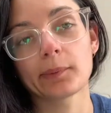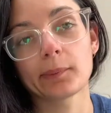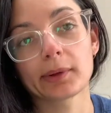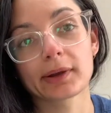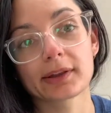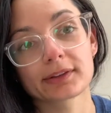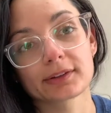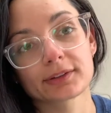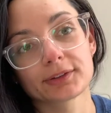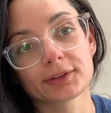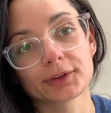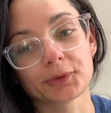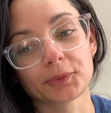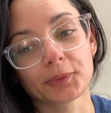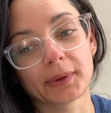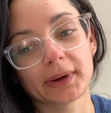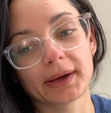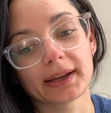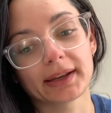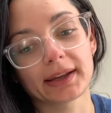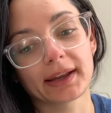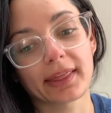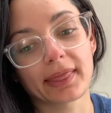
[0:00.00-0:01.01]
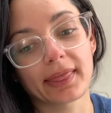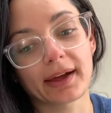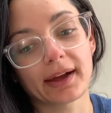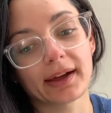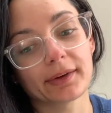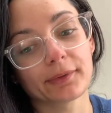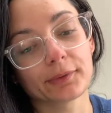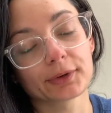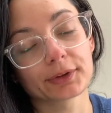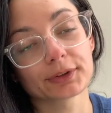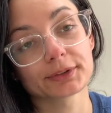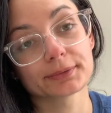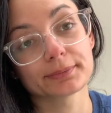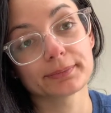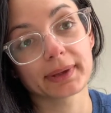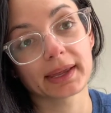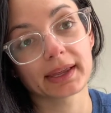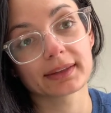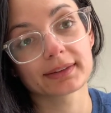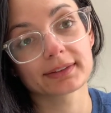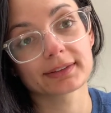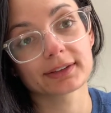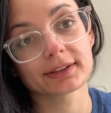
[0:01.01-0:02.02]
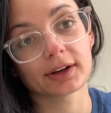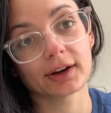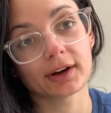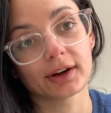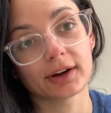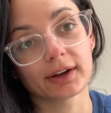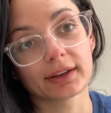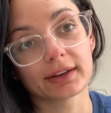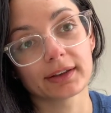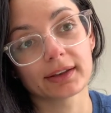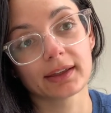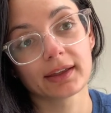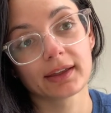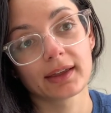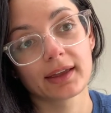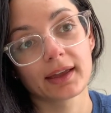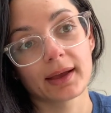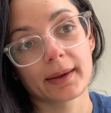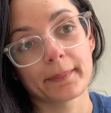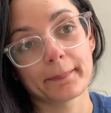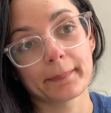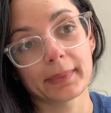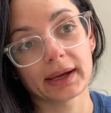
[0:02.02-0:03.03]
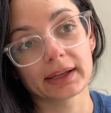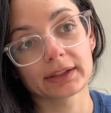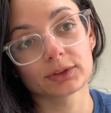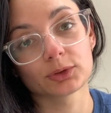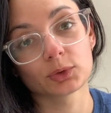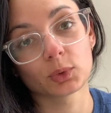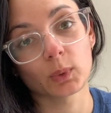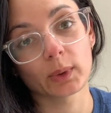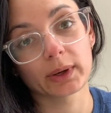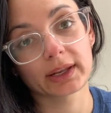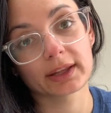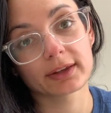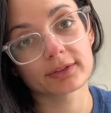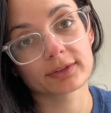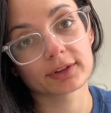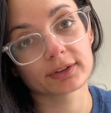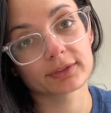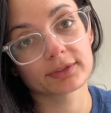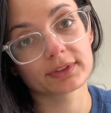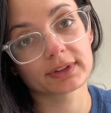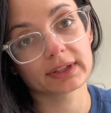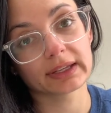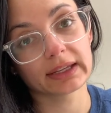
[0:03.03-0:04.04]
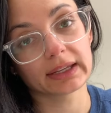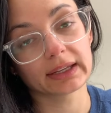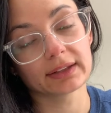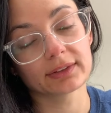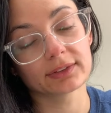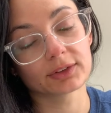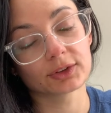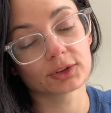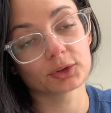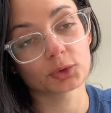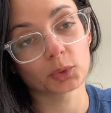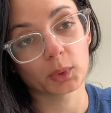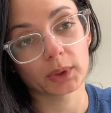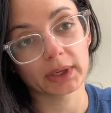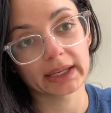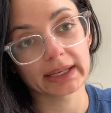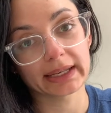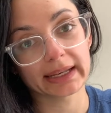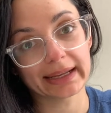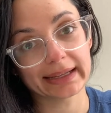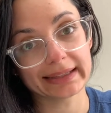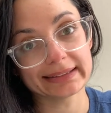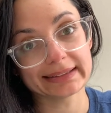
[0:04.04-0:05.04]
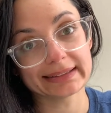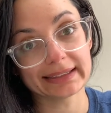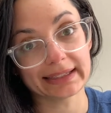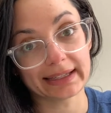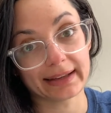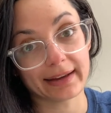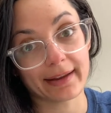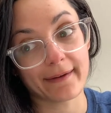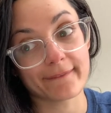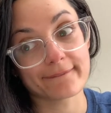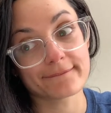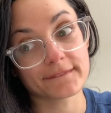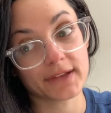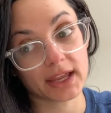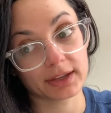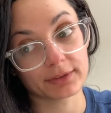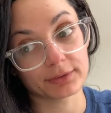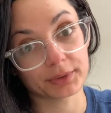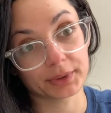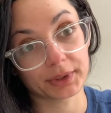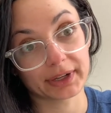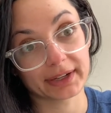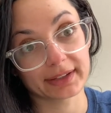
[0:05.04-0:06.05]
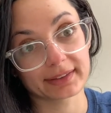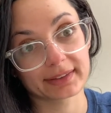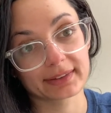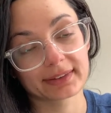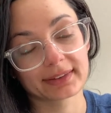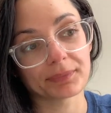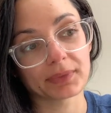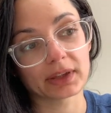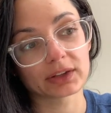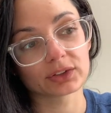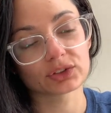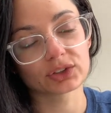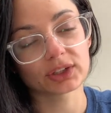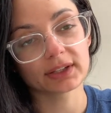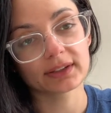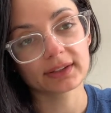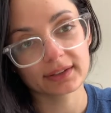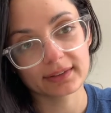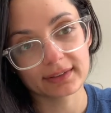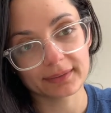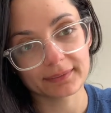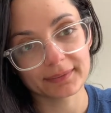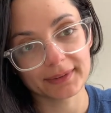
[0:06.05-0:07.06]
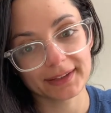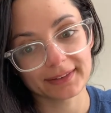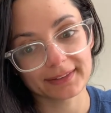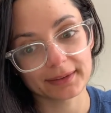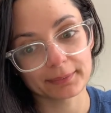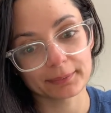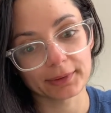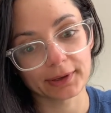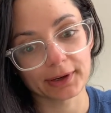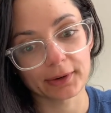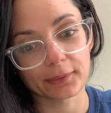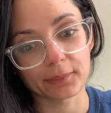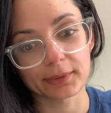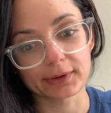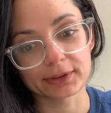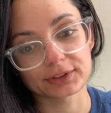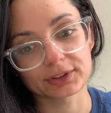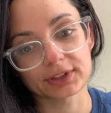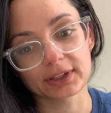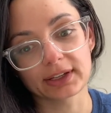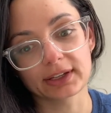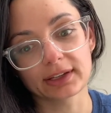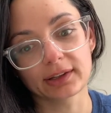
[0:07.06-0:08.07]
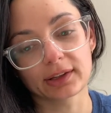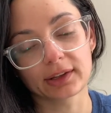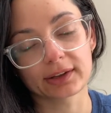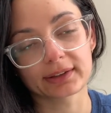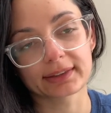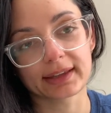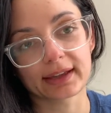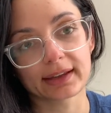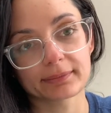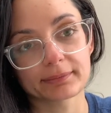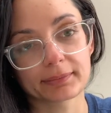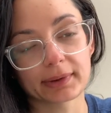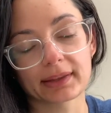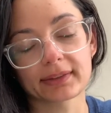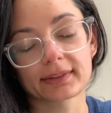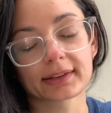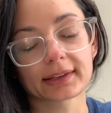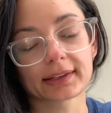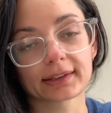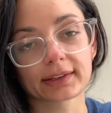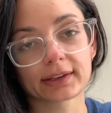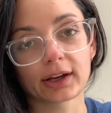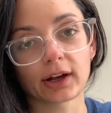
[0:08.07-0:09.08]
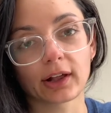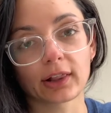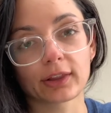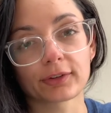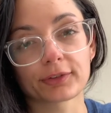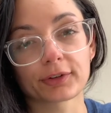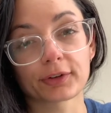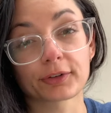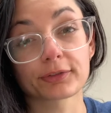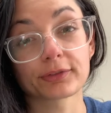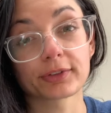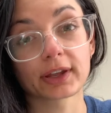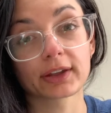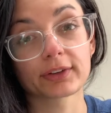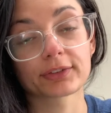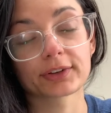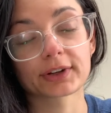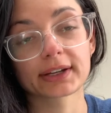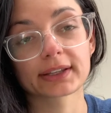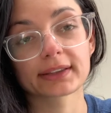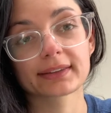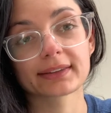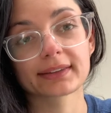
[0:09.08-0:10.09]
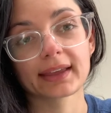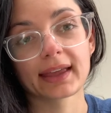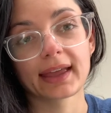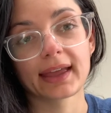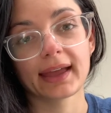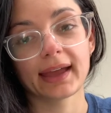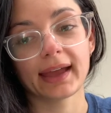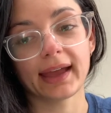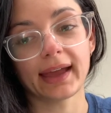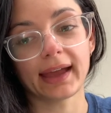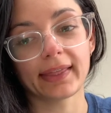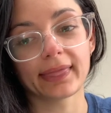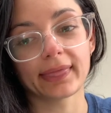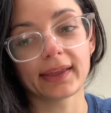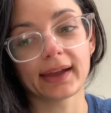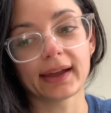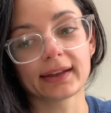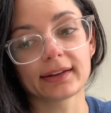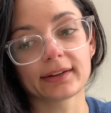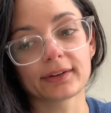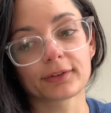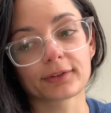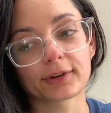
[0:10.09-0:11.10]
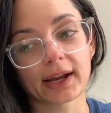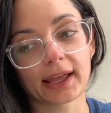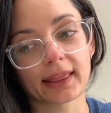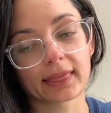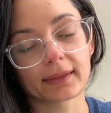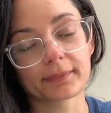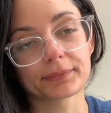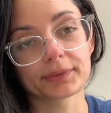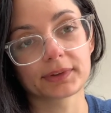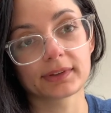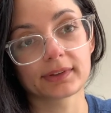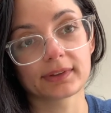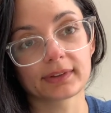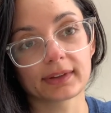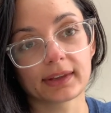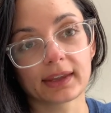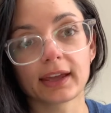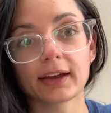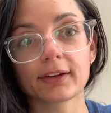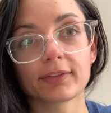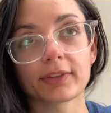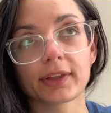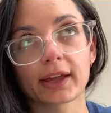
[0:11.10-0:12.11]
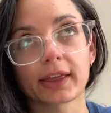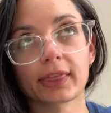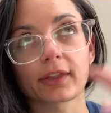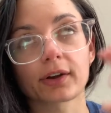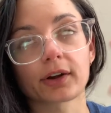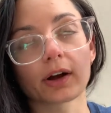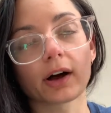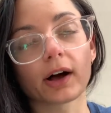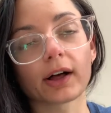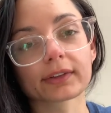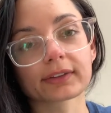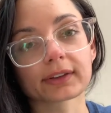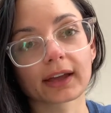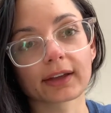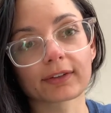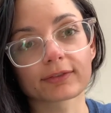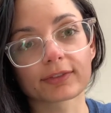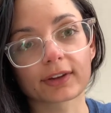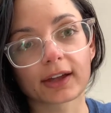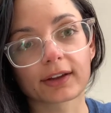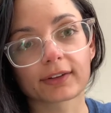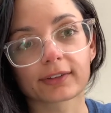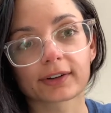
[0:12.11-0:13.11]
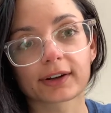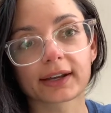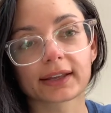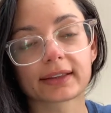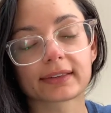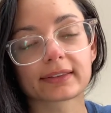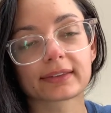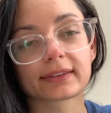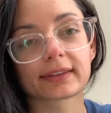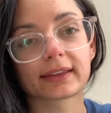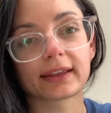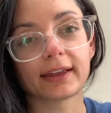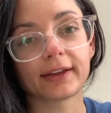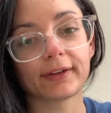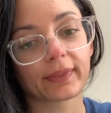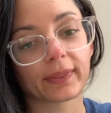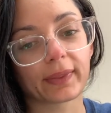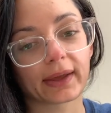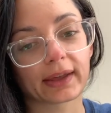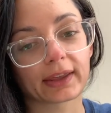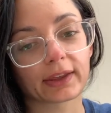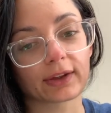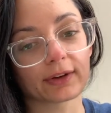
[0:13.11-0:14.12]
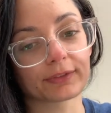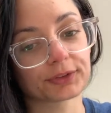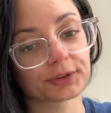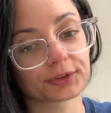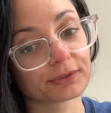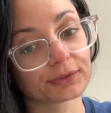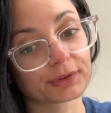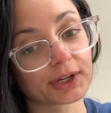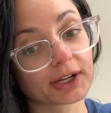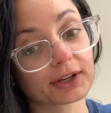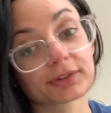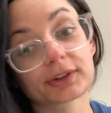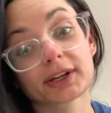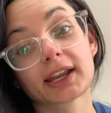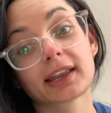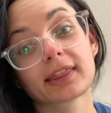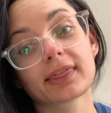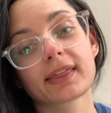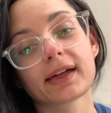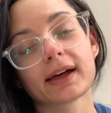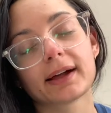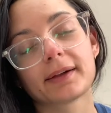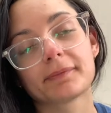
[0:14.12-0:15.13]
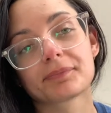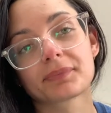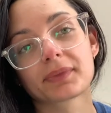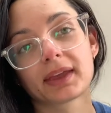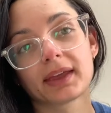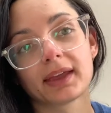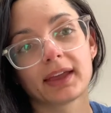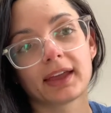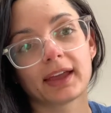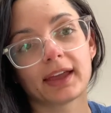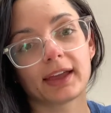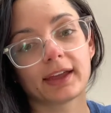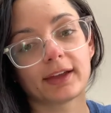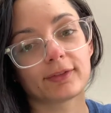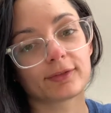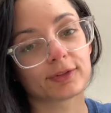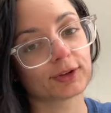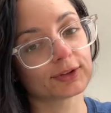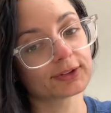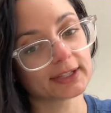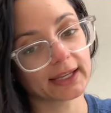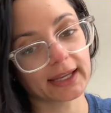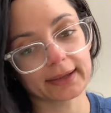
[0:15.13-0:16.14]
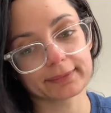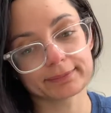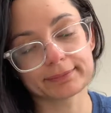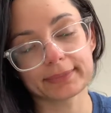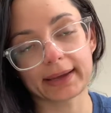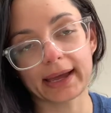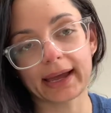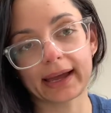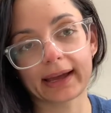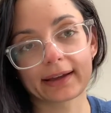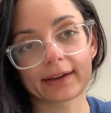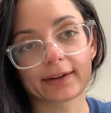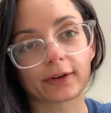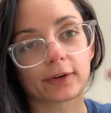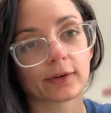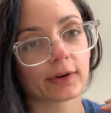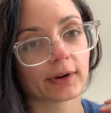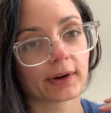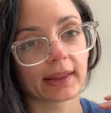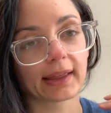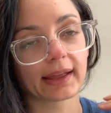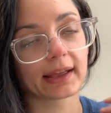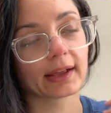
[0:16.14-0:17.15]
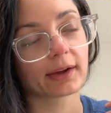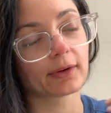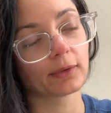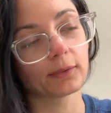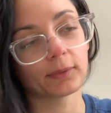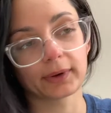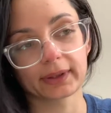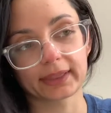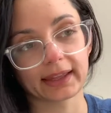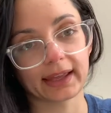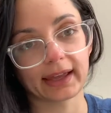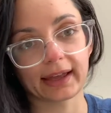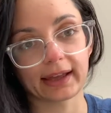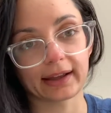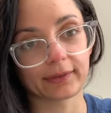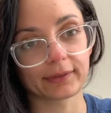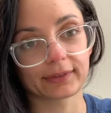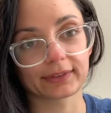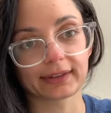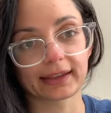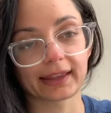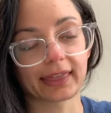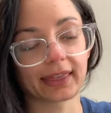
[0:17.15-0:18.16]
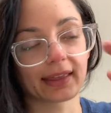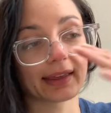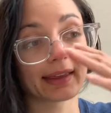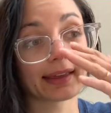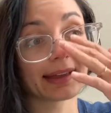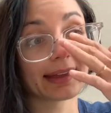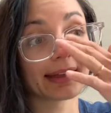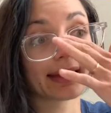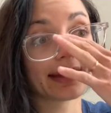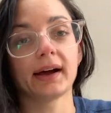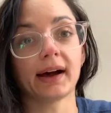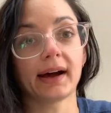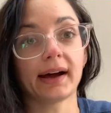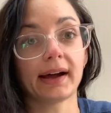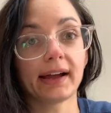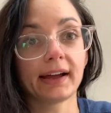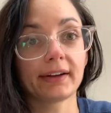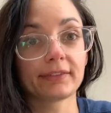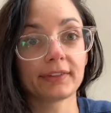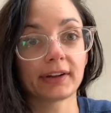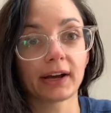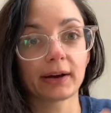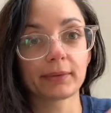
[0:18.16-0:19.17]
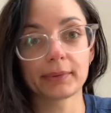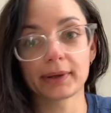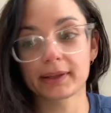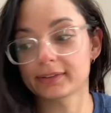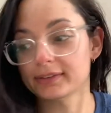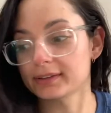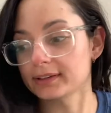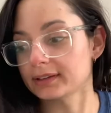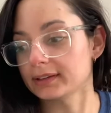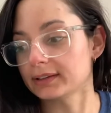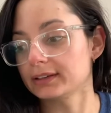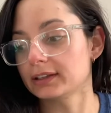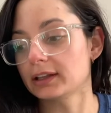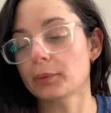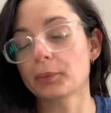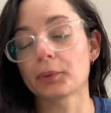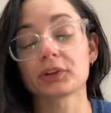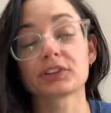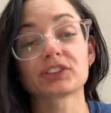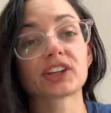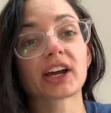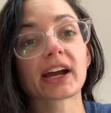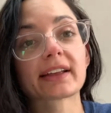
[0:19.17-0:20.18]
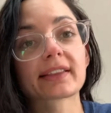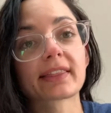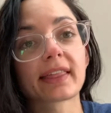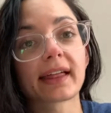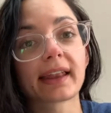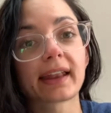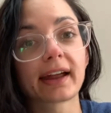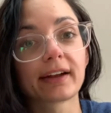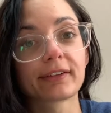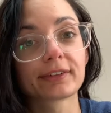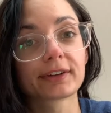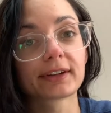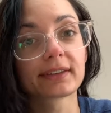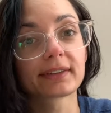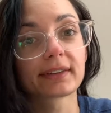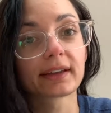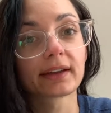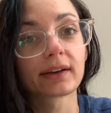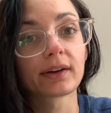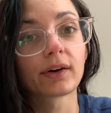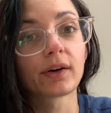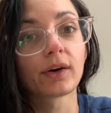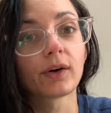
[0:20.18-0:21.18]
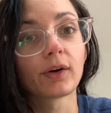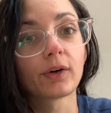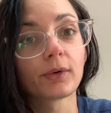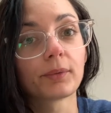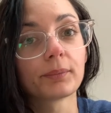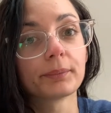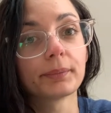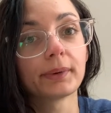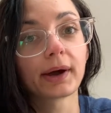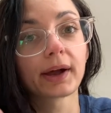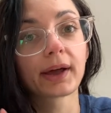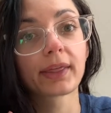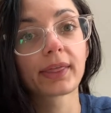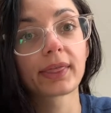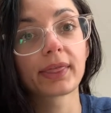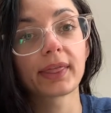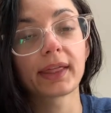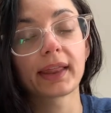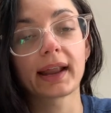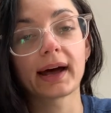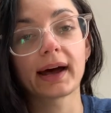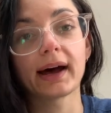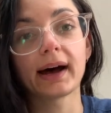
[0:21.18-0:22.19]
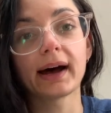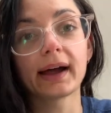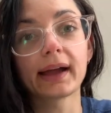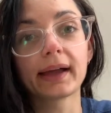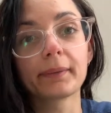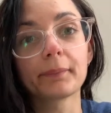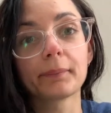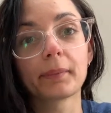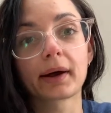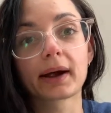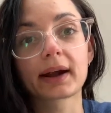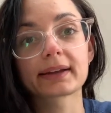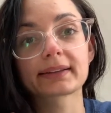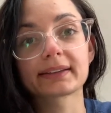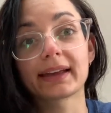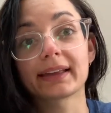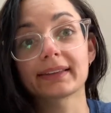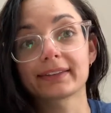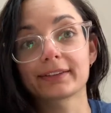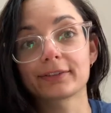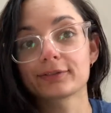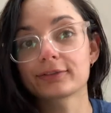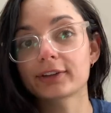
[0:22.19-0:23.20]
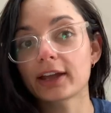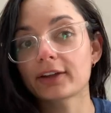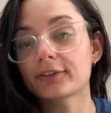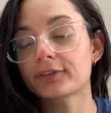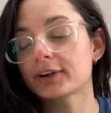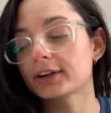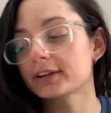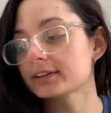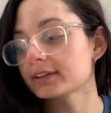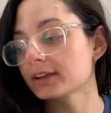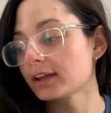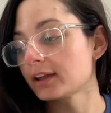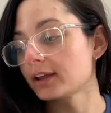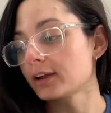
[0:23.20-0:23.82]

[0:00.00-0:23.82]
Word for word: wanted to do one that was based on my 2015 to 2019 favorites. She did something similar where she looked at basically all of her favorites and then ranked them to see if like they're all-time favorites, if like you have to reread them, if you take it back or like what the heck was I thinking. I have now basically double checked that every single book that I marked as a favorite